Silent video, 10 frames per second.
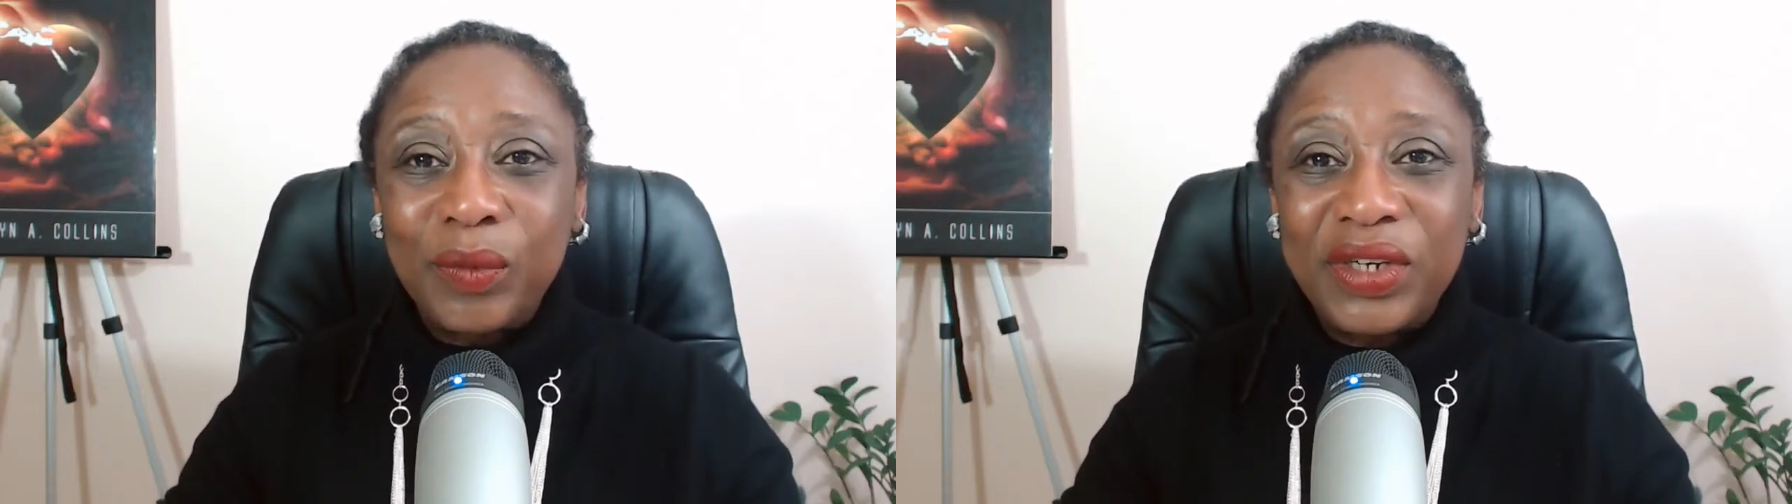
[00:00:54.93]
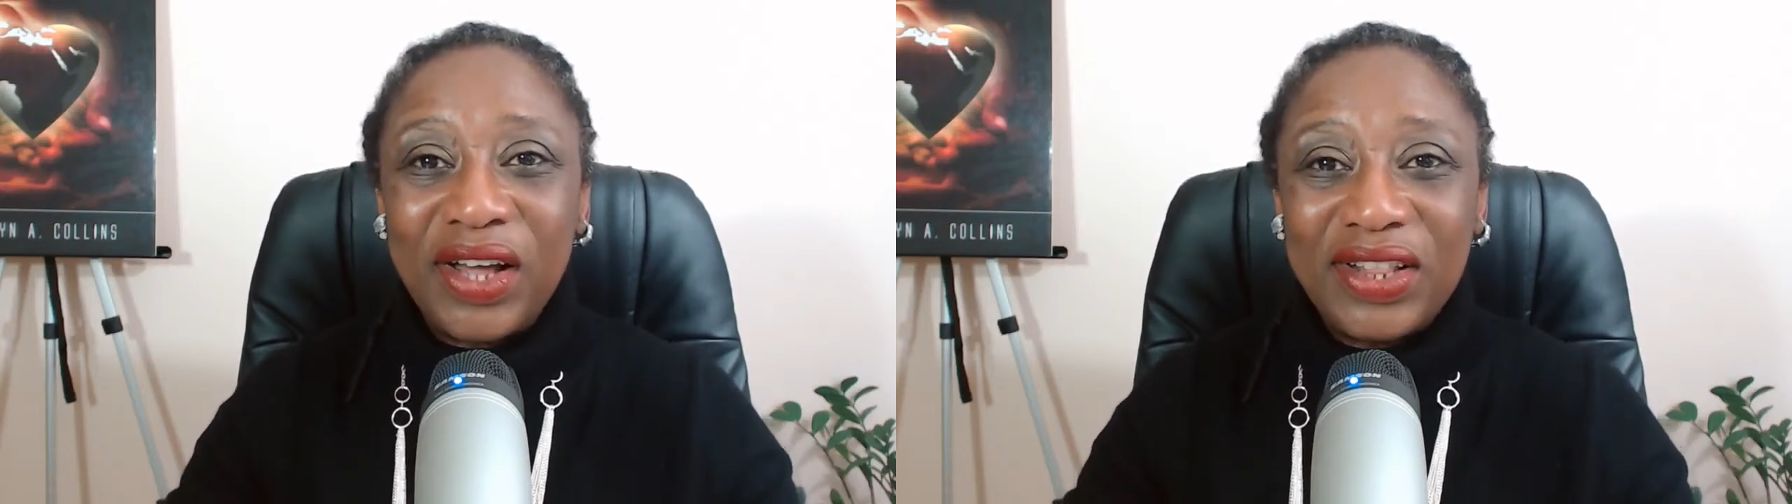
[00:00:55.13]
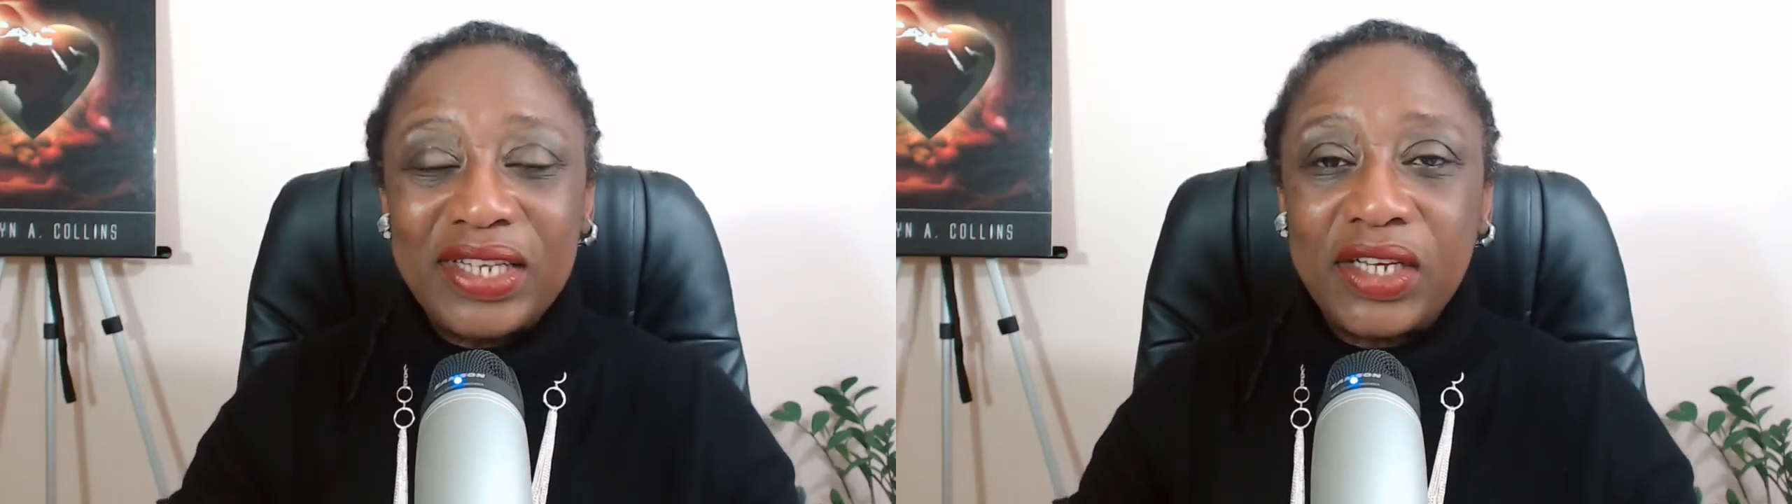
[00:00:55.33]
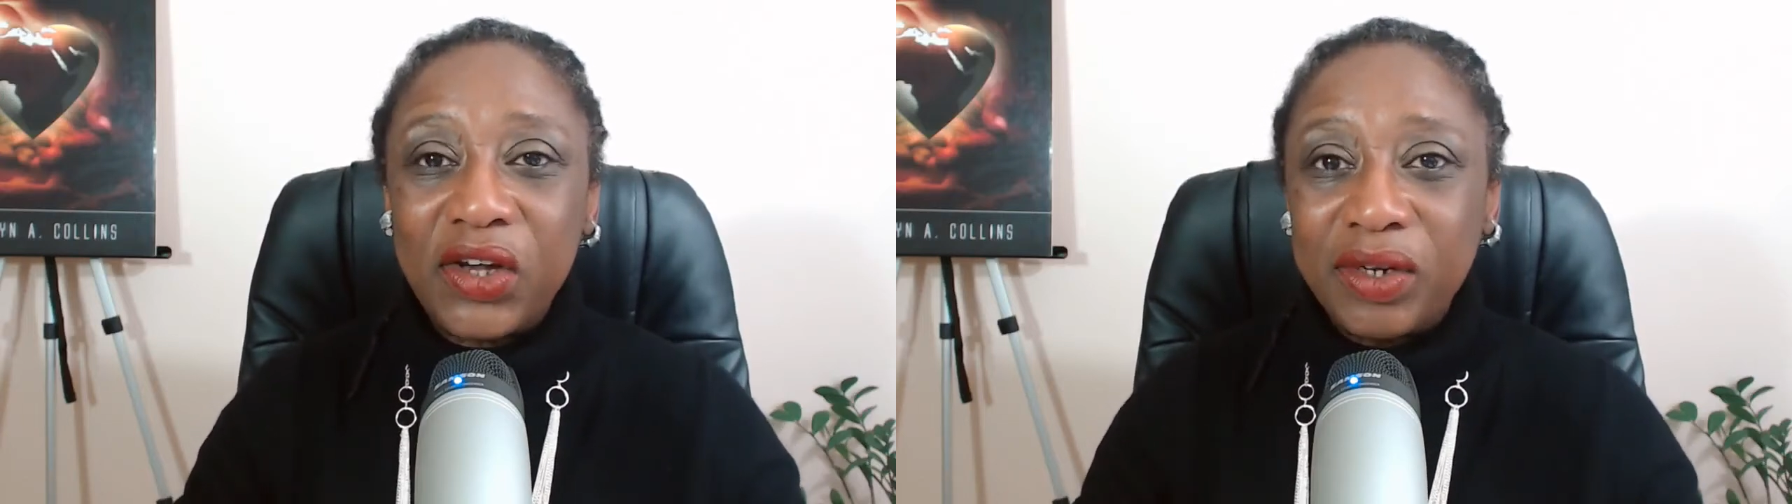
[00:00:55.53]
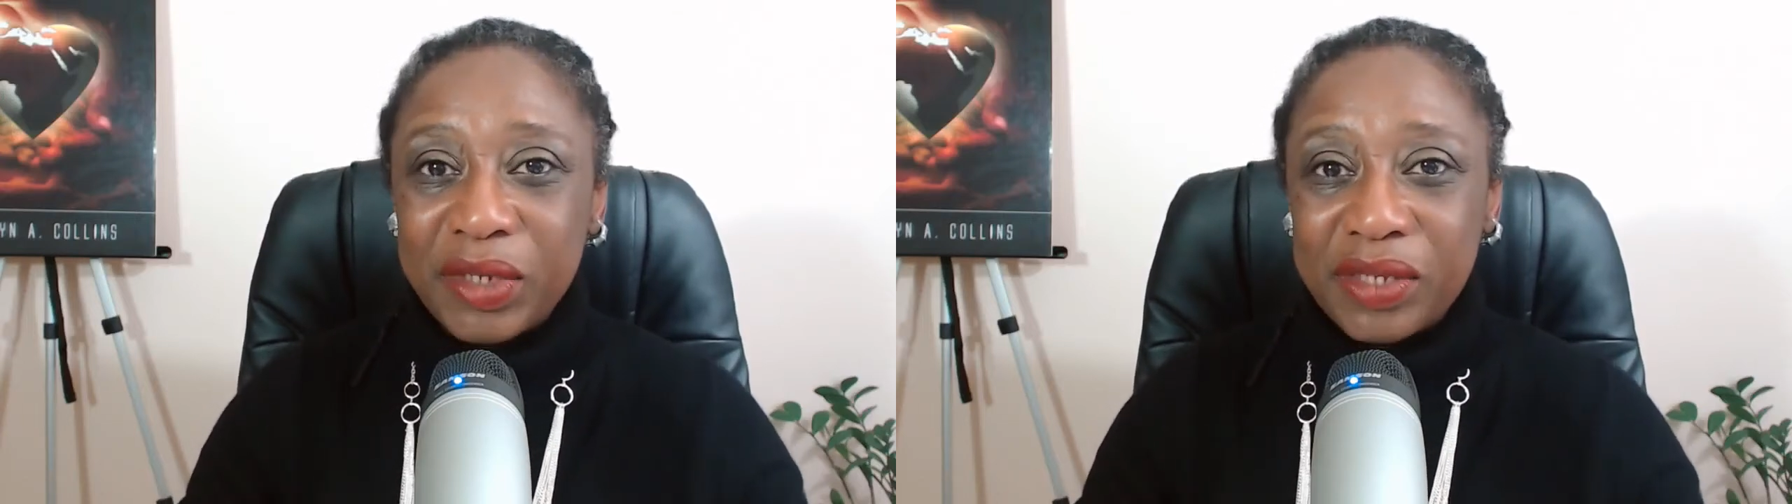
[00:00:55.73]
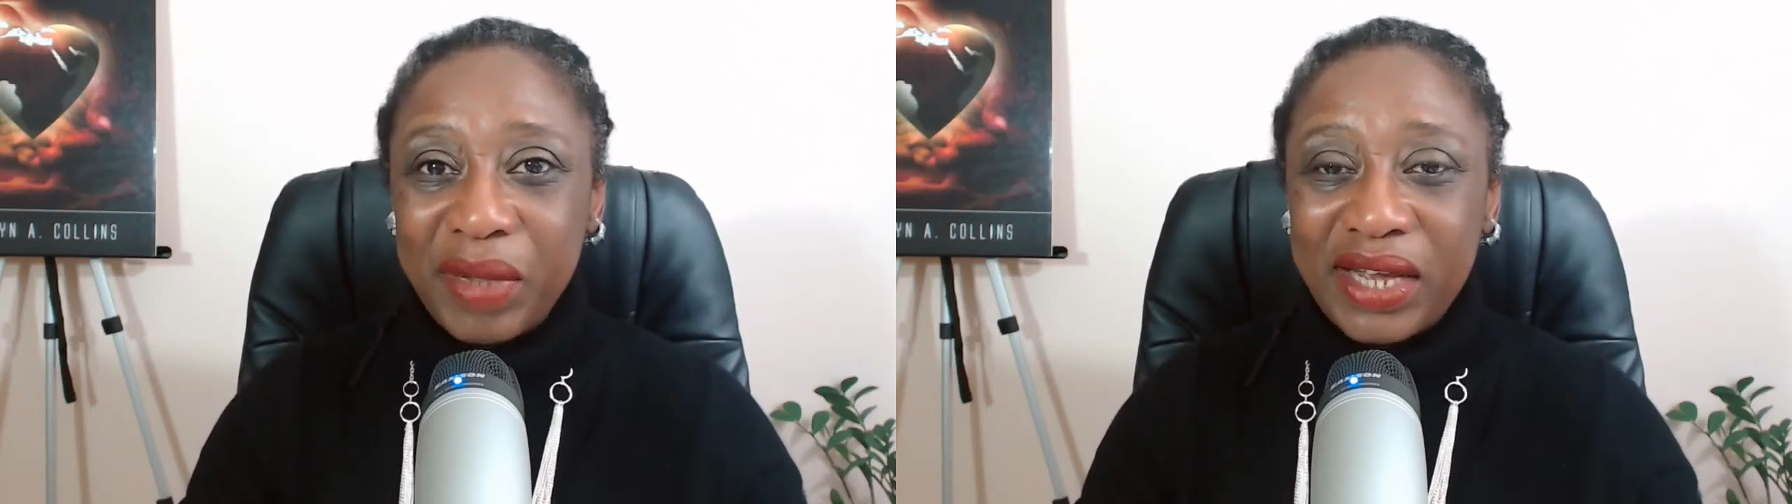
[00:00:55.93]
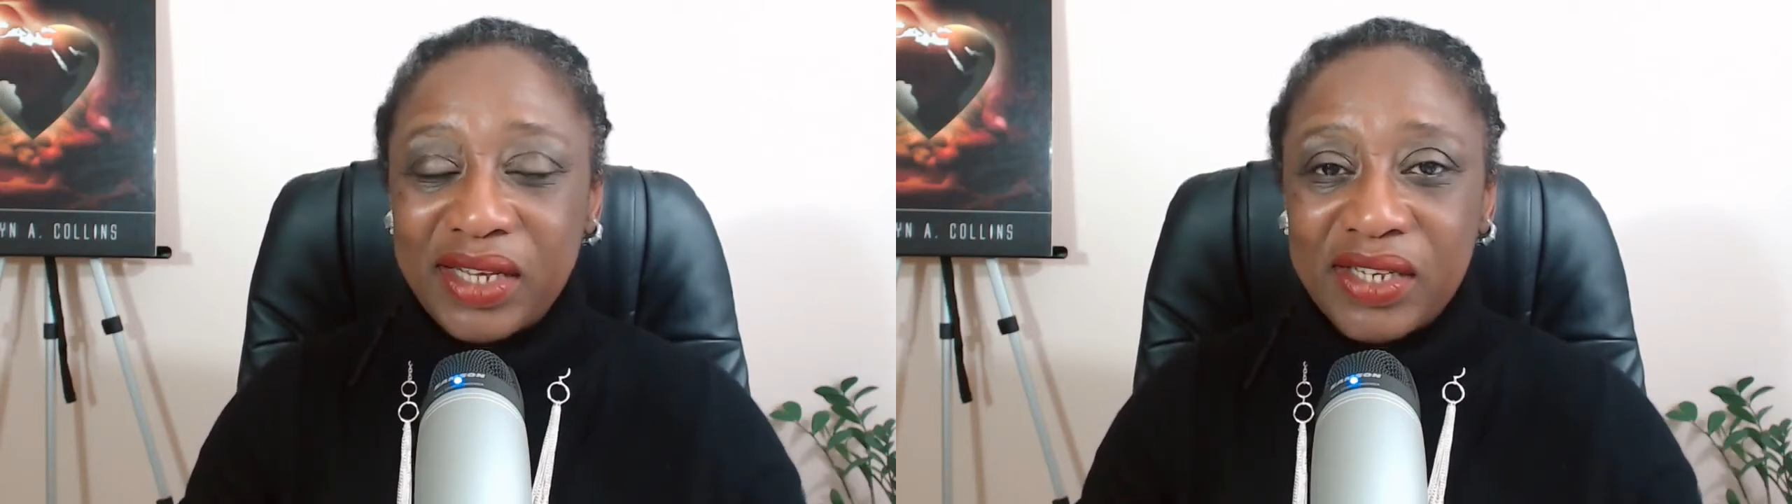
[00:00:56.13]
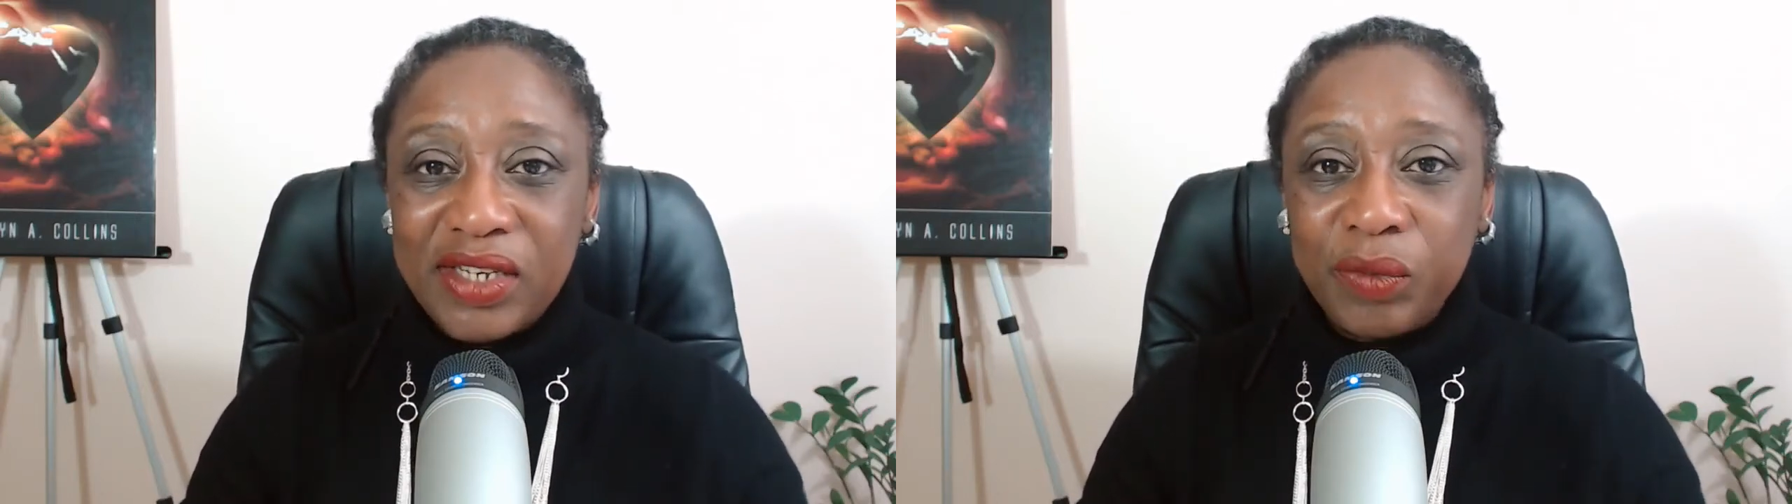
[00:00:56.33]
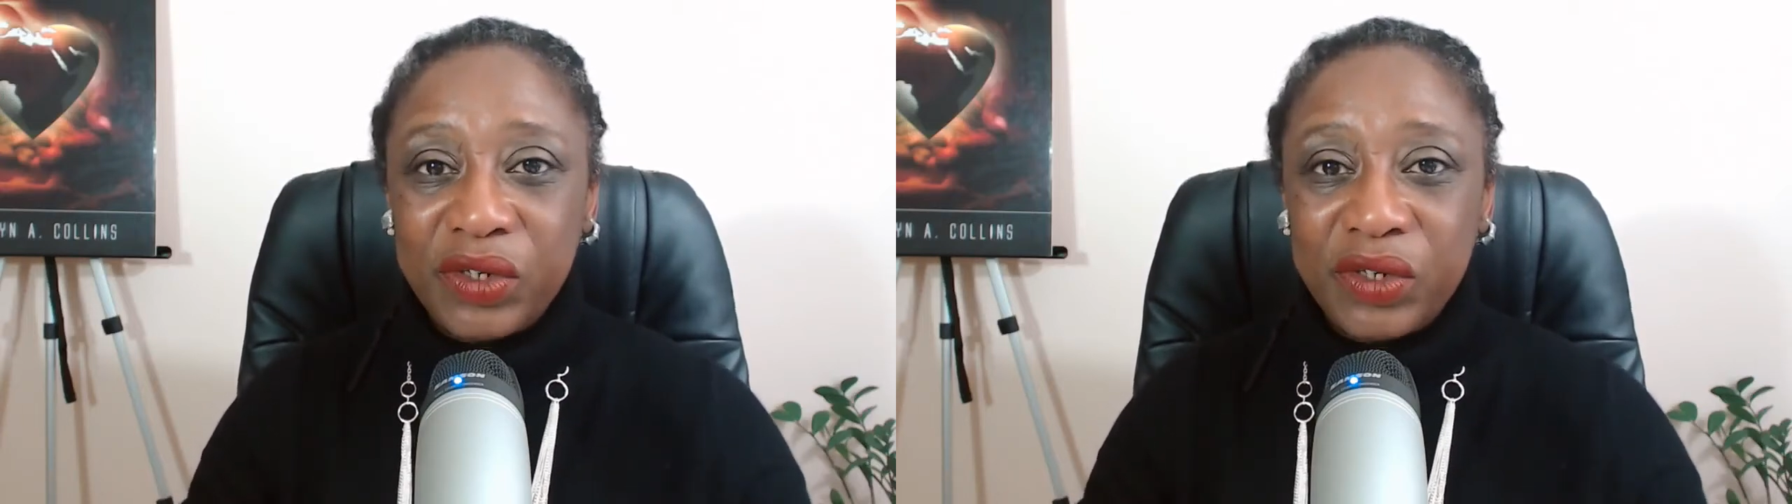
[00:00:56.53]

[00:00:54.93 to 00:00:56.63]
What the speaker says: we're not The Economist magazine,